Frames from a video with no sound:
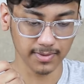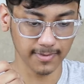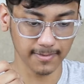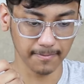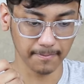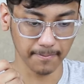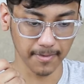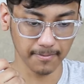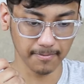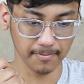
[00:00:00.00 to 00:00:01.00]
um,
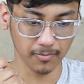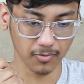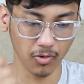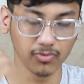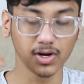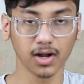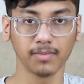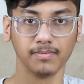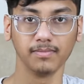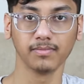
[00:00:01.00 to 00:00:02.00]

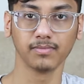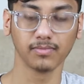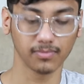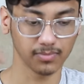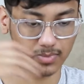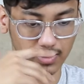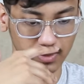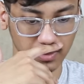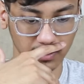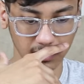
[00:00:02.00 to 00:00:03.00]

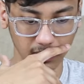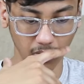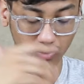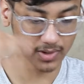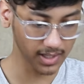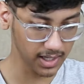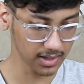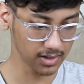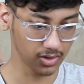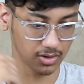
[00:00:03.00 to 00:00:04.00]
overcome or
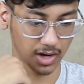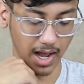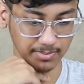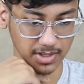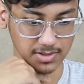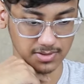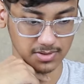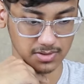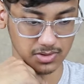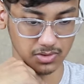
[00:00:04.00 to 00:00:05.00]
overtake your happiness
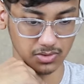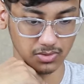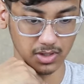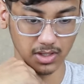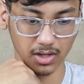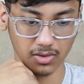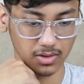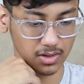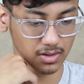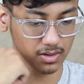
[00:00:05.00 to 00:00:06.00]
so it
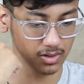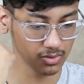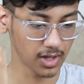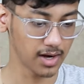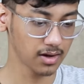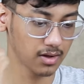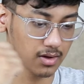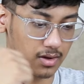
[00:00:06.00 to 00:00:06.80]
cannot do that